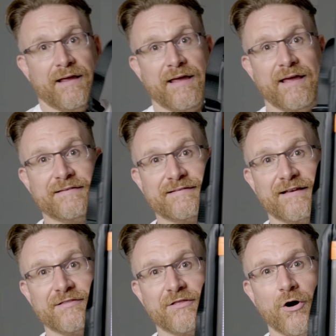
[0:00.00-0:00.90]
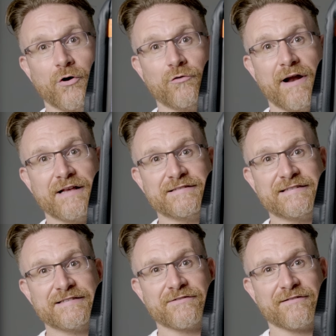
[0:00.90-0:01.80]
it's a low-res
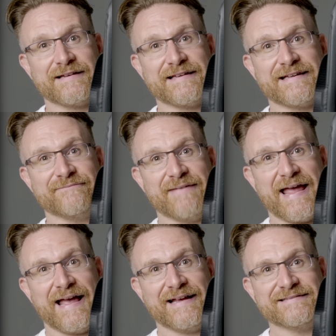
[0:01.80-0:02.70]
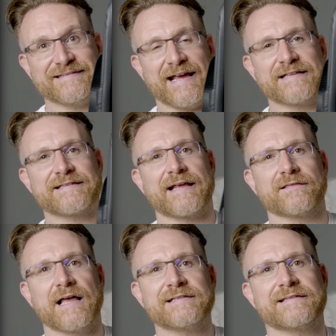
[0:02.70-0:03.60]
screen, man. It's like
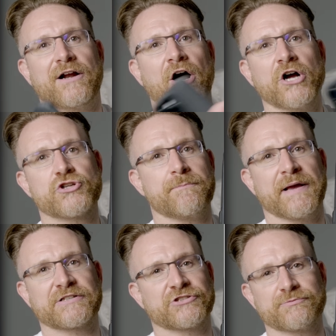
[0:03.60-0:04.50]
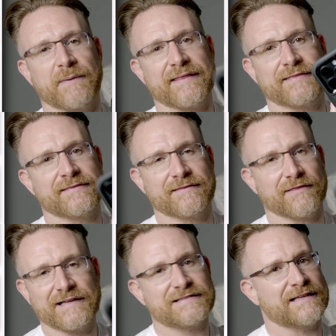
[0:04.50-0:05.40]
less than 100 pixels by
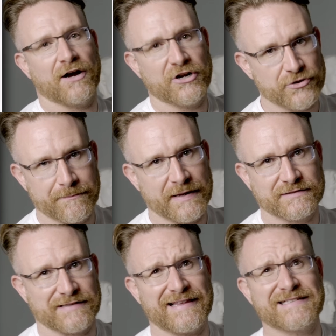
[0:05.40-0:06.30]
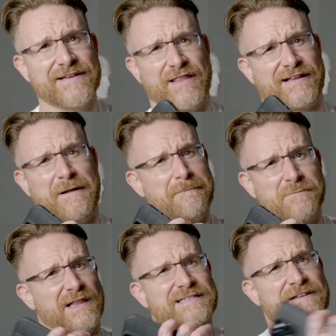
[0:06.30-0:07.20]
less than 100 pixels. I think it's even like
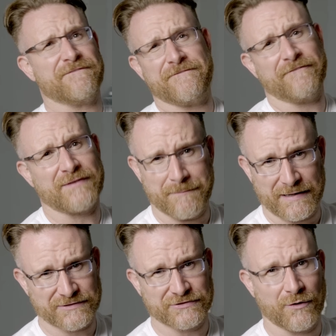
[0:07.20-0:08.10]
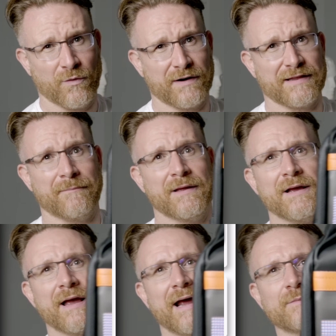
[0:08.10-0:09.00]
less than 50 pixels on one of them.
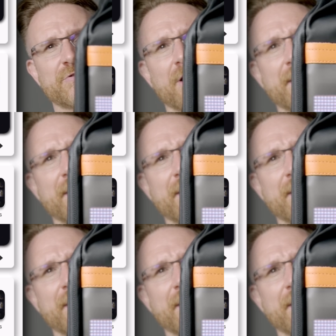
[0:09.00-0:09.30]
And I'm sorry